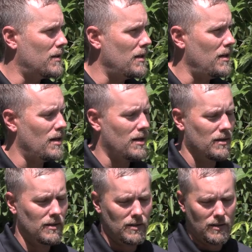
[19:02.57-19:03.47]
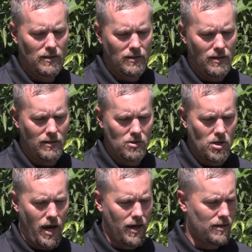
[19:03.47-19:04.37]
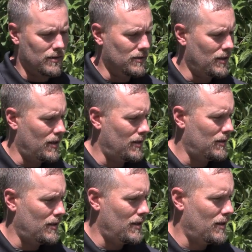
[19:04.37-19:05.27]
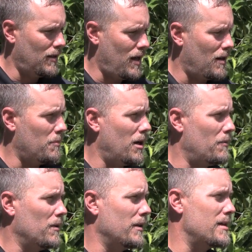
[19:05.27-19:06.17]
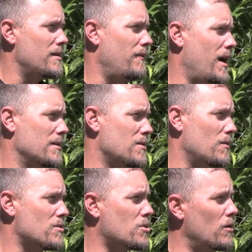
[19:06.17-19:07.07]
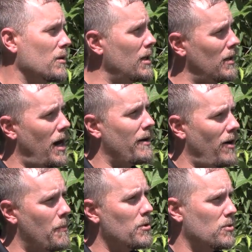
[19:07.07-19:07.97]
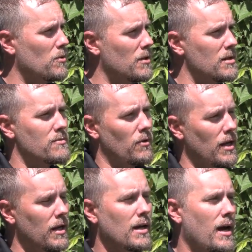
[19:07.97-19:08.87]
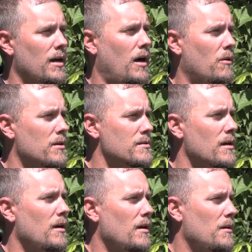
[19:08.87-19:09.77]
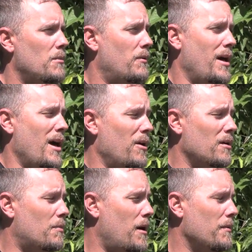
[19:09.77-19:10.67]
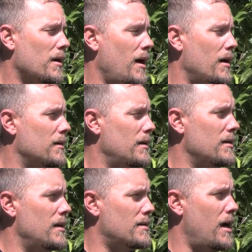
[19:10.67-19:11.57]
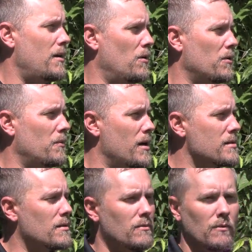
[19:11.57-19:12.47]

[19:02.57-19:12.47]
at the shack, and it ended up being a real nice event. So there's certainly a lot of opportunities for any kind of hours. But right now, to the public, it's at your own risk,